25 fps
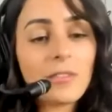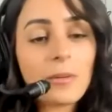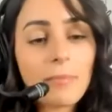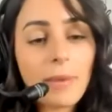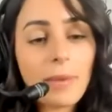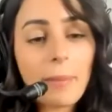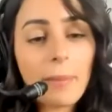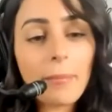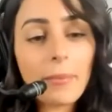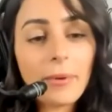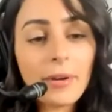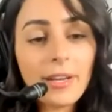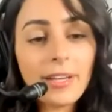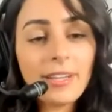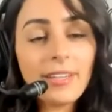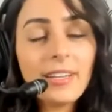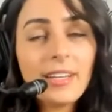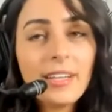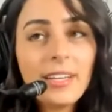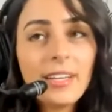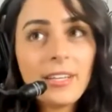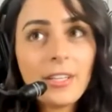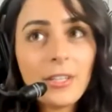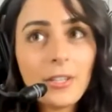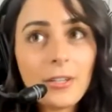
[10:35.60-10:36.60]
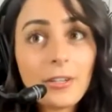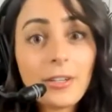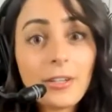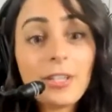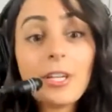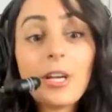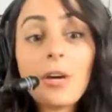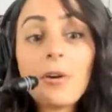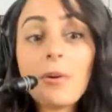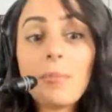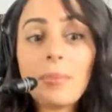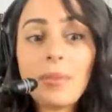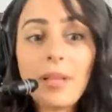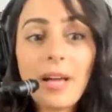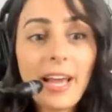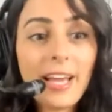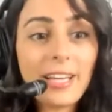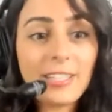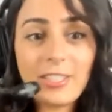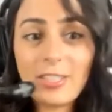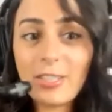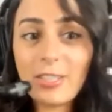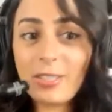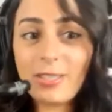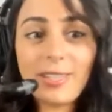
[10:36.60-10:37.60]
remember it, you're gonna go apply
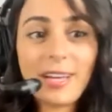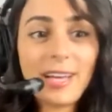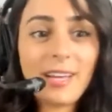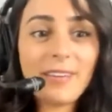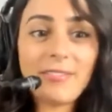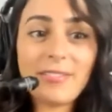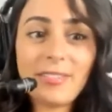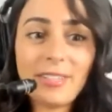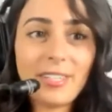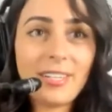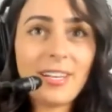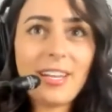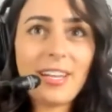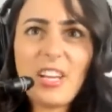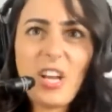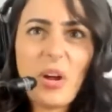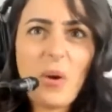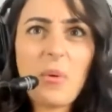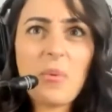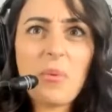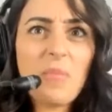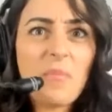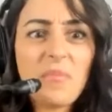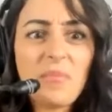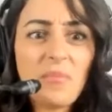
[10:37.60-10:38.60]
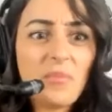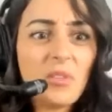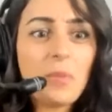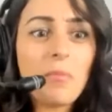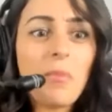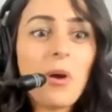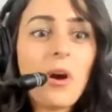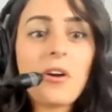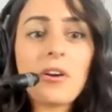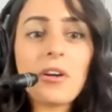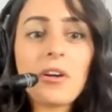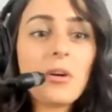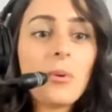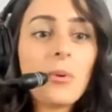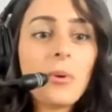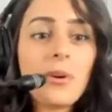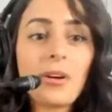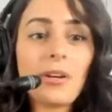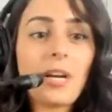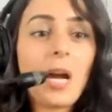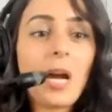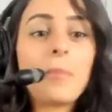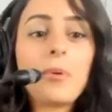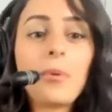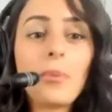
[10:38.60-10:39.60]
it to your life, and you know tomorrow or
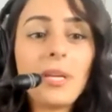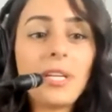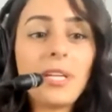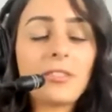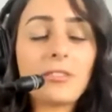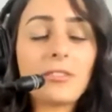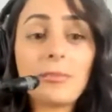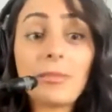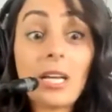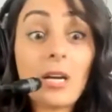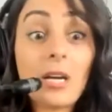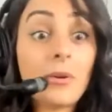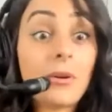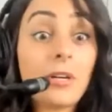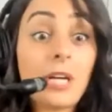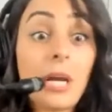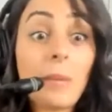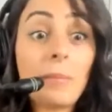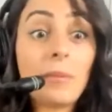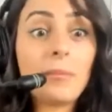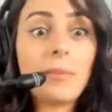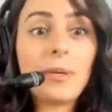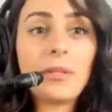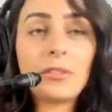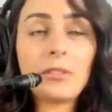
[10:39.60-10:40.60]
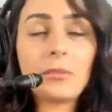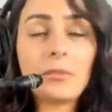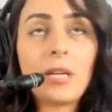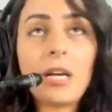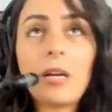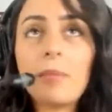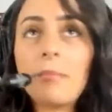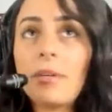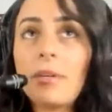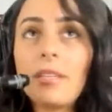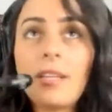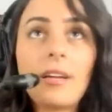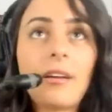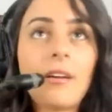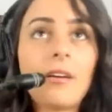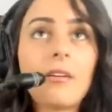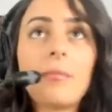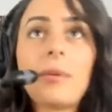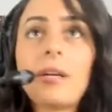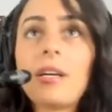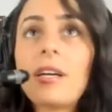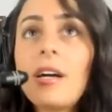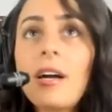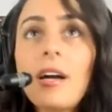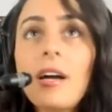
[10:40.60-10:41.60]
a couple weeks from now or a couple mm-hmm. months from now, and be like, oh
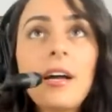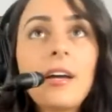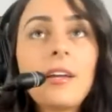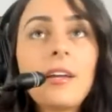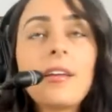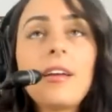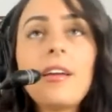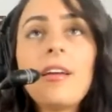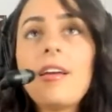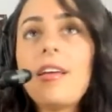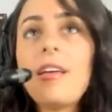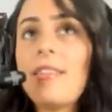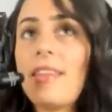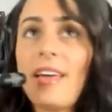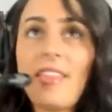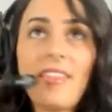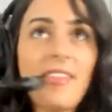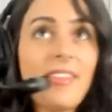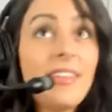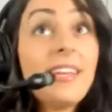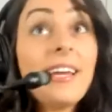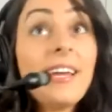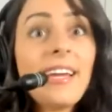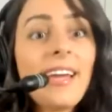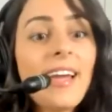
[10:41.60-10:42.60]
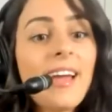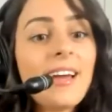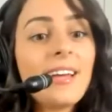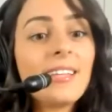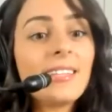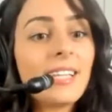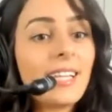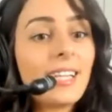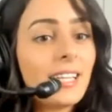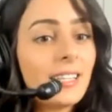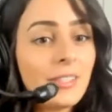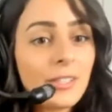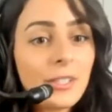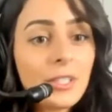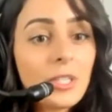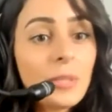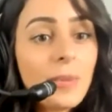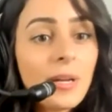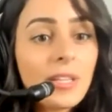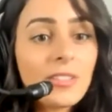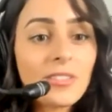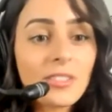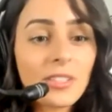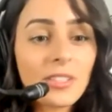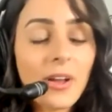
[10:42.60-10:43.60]
my god, that thing again that I learned
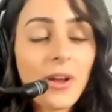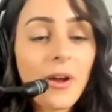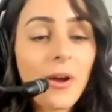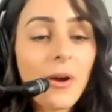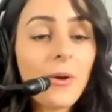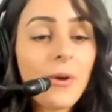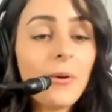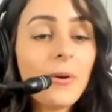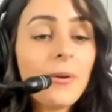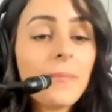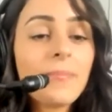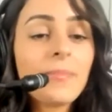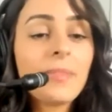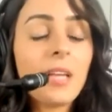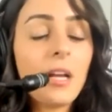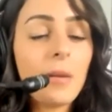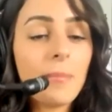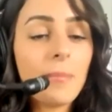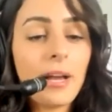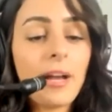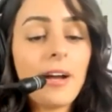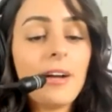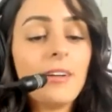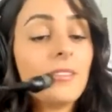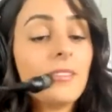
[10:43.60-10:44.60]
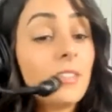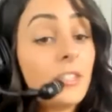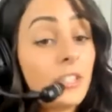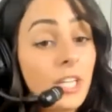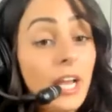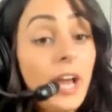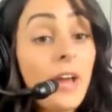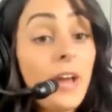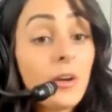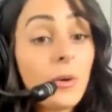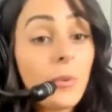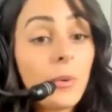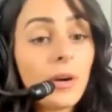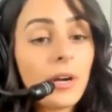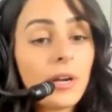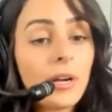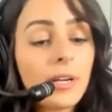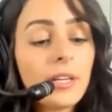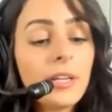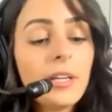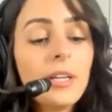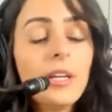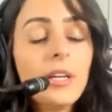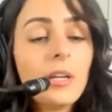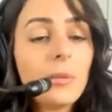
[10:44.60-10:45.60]
months ago about shadow
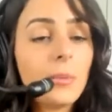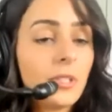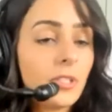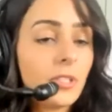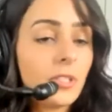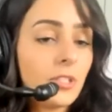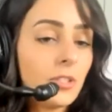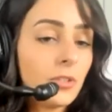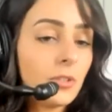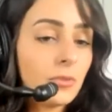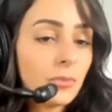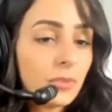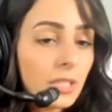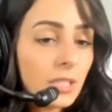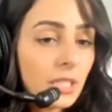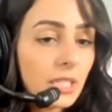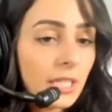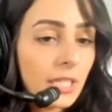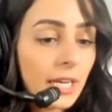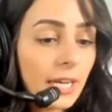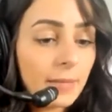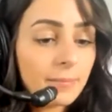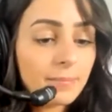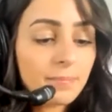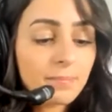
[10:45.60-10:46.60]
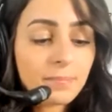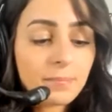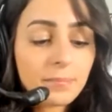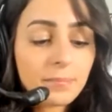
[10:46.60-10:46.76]
work, which is really